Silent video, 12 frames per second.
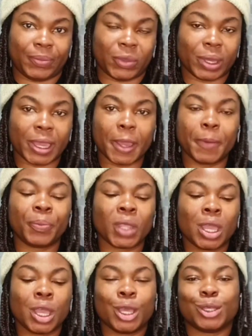Okay,
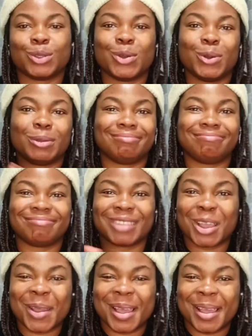so
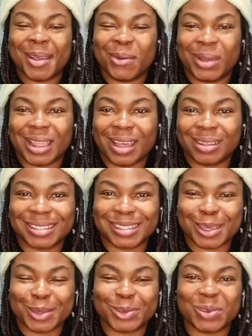without
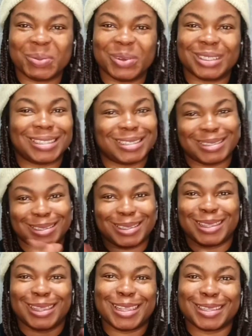saying too much,
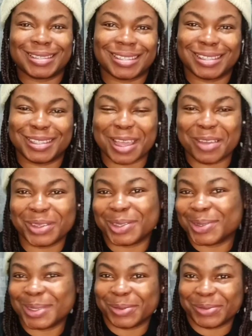let's dive
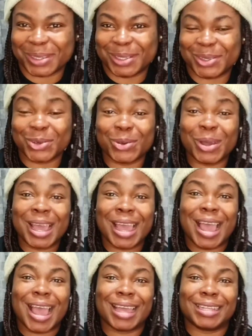into the video.
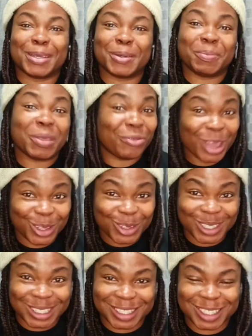And if you're new
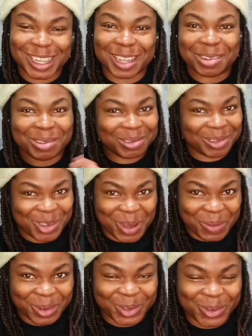to this channel, you are
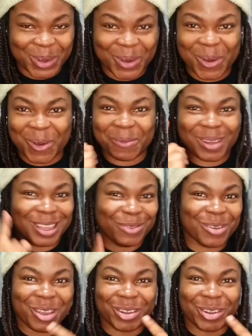most welcome. If you're a